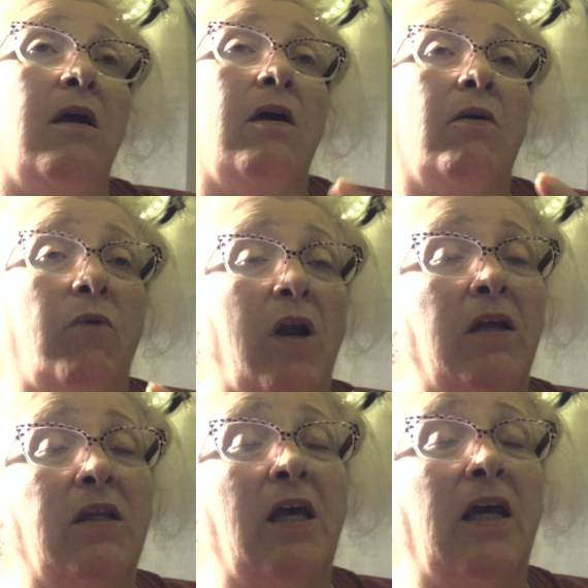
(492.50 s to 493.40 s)
When I
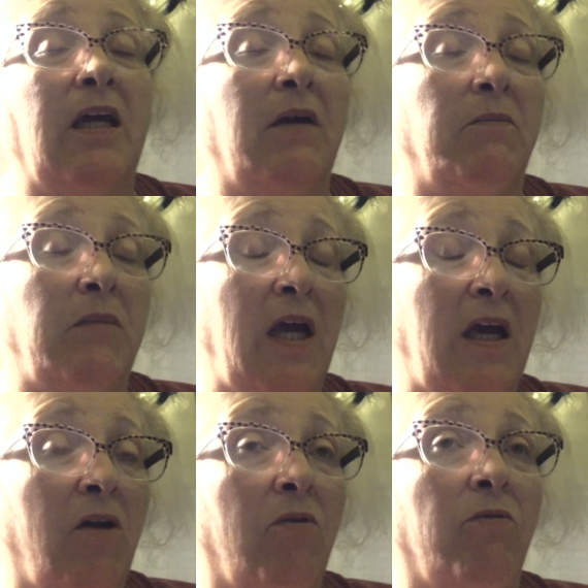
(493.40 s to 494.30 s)
say get up and take
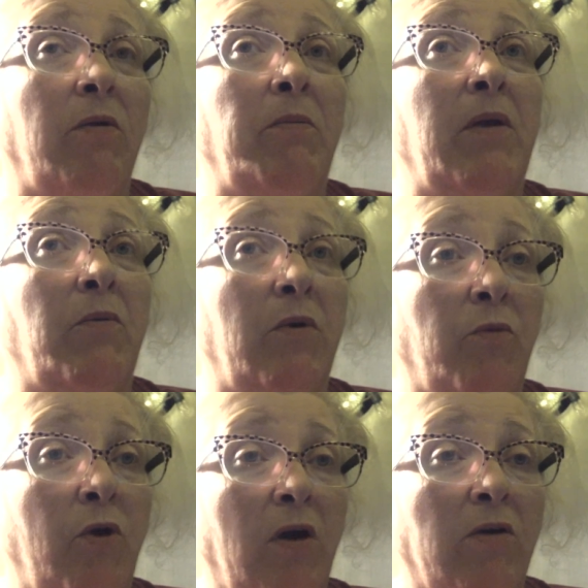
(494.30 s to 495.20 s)
care of them, I mean when
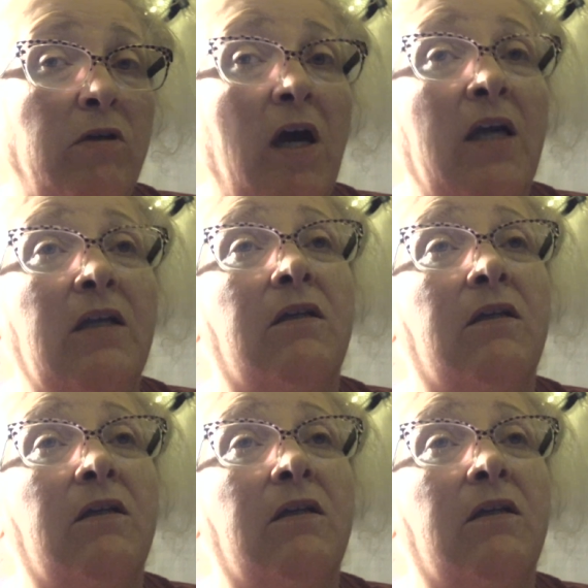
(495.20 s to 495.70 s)
we're outside and